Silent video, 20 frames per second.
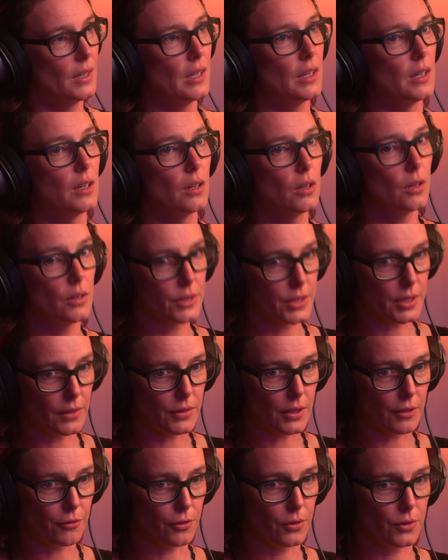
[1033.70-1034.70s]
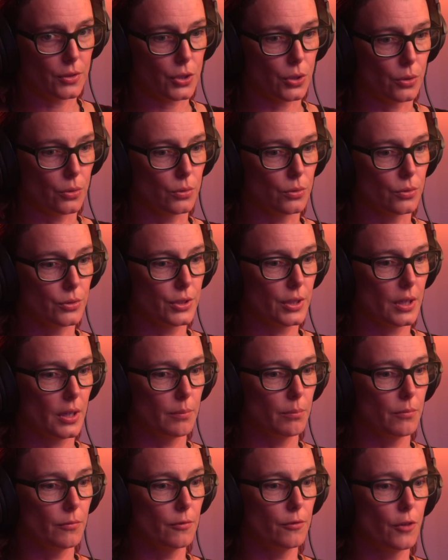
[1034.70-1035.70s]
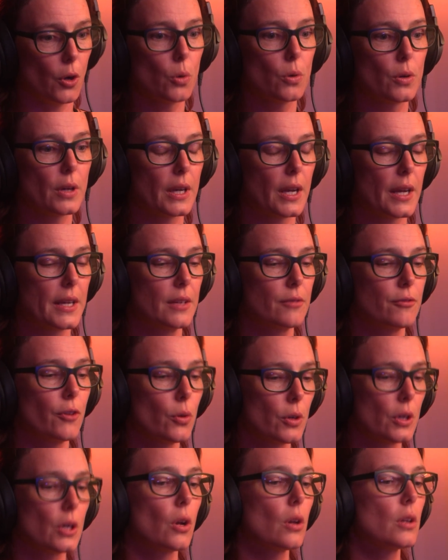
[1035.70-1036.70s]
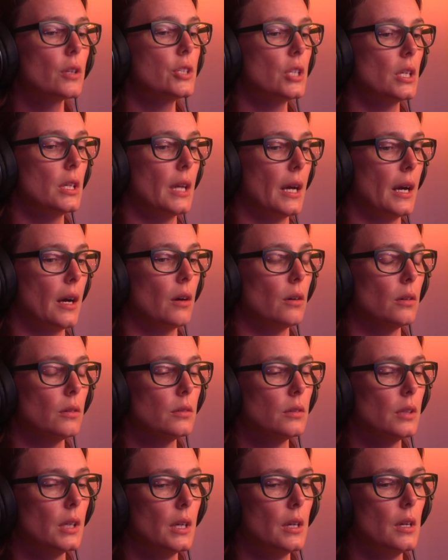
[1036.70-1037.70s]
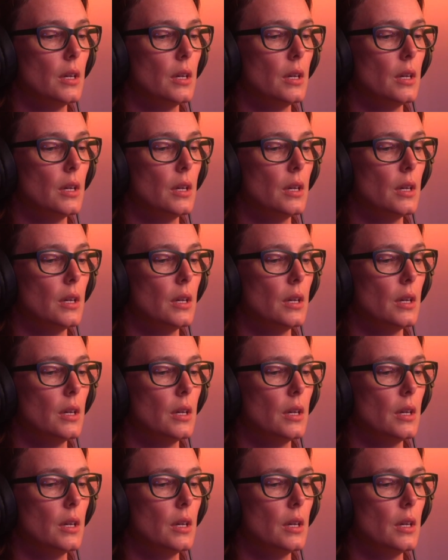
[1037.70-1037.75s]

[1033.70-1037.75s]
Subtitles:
Lots of different tools. Volcanology now